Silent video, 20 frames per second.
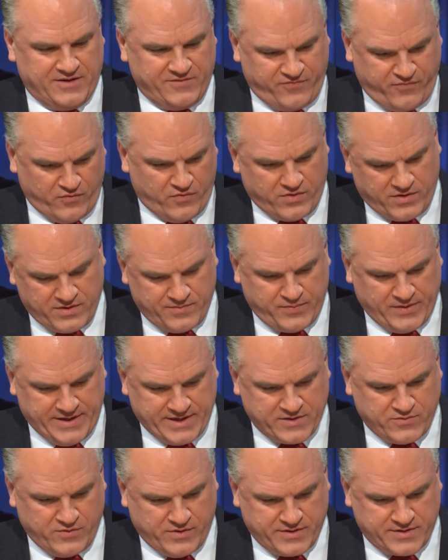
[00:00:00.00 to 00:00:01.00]
Four
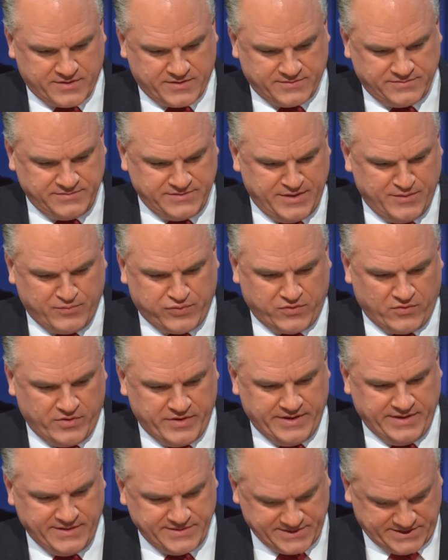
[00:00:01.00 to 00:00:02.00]
Blackwater
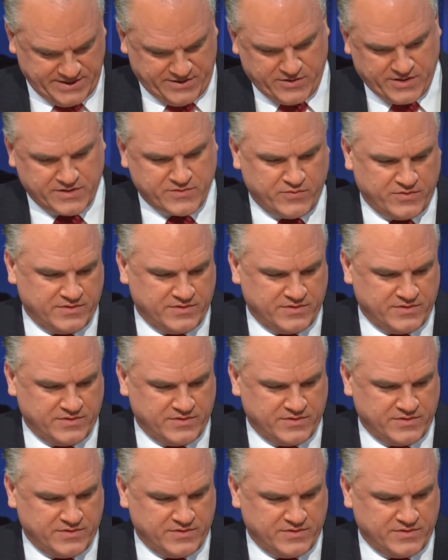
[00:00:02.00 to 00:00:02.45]
employees, Erik,